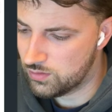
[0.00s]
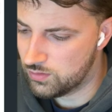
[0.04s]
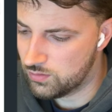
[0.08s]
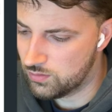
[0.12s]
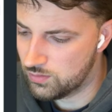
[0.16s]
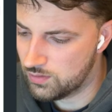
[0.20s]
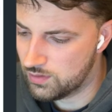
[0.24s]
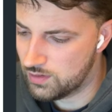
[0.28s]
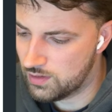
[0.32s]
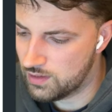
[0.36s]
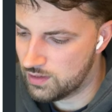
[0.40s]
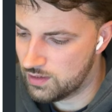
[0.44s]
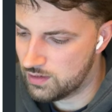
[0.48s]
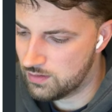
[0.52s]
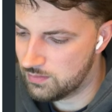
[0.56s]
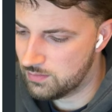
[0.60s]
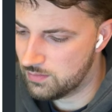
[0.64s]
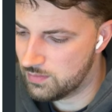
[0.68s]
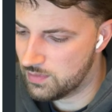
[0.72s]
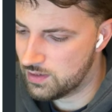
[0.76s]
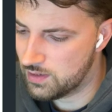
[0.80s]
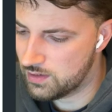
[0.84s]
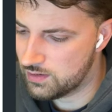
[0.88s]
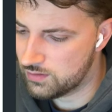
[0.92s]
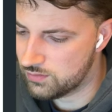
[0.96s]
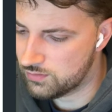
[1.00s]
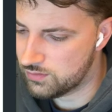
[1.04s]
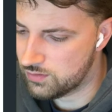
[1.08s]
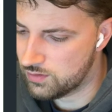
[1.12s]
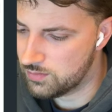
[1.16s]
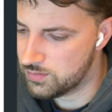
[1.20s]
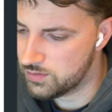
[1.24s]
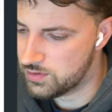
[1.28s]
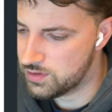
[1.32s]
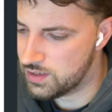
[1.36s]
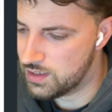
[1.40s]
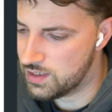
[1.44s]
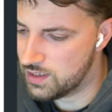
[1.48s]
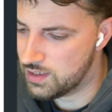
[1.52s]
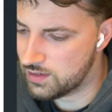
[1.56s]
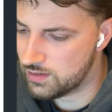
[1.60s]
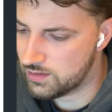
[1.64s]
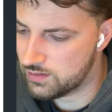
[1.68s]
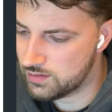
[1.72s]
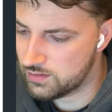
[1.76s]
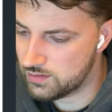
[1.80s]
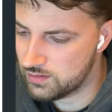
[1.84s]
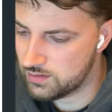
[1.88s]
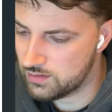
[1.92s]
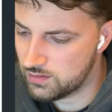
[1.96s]
all the meta
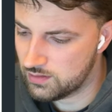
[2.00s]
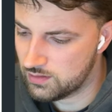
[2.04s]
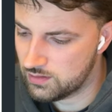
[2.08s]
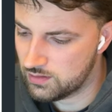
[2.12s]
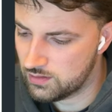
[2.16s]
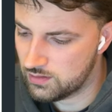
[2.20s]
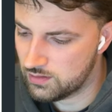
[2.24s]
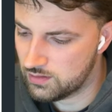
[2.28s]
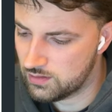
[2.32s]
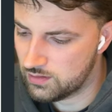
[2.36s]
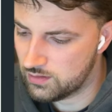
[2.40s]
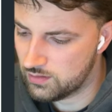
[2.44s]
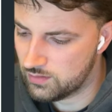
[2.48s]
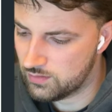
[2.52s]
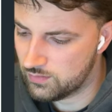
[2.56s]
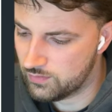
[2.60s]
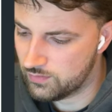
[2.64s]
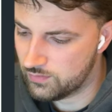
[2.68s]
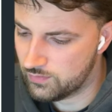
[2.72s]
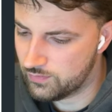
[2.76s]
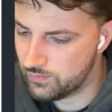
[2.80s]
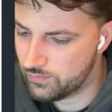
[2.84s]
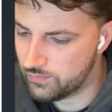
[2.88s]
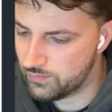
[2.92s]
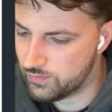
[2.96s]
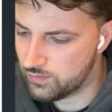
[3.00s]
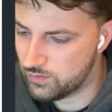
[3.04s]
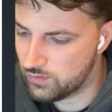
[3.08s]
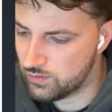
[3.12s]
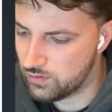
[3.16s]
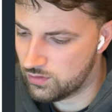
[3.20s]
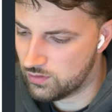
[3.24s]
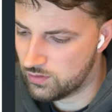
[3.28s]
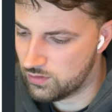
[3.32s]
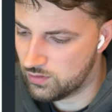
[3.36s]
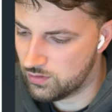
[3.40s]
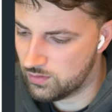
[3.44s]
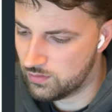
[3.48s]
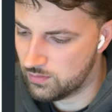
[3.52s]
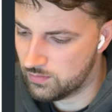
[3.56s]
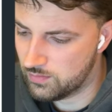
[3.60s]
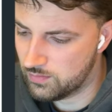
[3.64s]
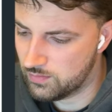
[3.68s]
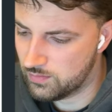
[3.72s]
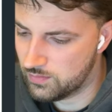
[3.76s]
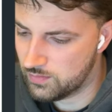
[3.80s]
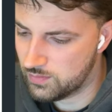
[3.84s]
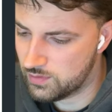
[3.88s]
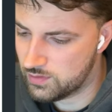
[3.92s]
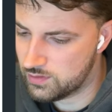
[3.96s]
objects
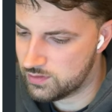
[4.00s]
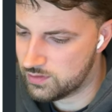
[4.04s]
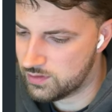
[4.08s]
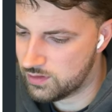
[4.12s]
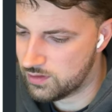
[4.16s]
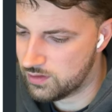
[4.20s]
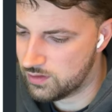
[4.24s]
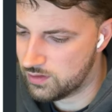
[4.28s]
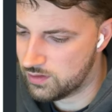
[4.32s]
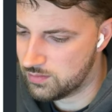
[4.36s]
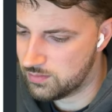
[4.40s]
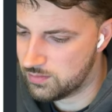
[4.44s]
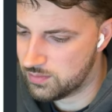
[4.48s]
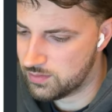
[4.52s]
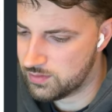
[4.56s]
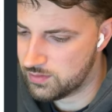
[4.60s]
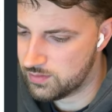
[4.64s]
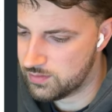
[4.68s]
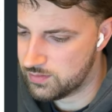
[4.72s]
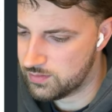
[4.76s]
from type?